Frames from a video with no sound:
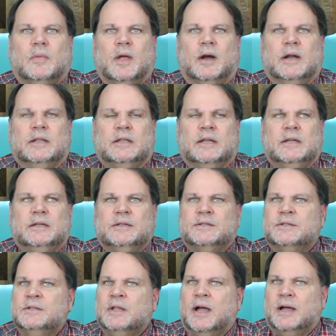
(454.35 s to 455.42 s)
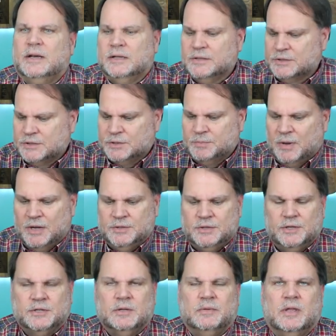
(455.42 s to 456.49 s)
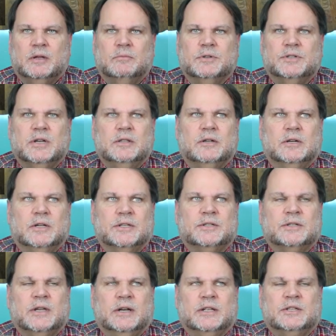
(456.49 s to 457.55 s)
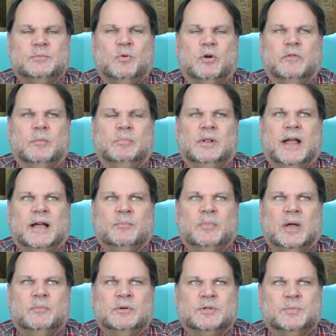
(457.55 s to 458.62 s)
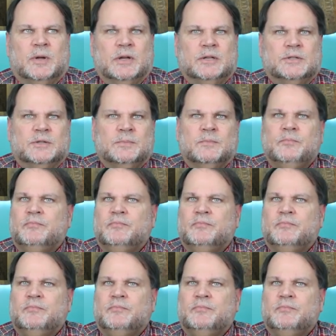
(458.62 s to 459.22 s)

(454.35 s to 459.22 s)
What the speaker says: All right, D's not as spicy as some of the other ones either. It's more of a black pepper spice.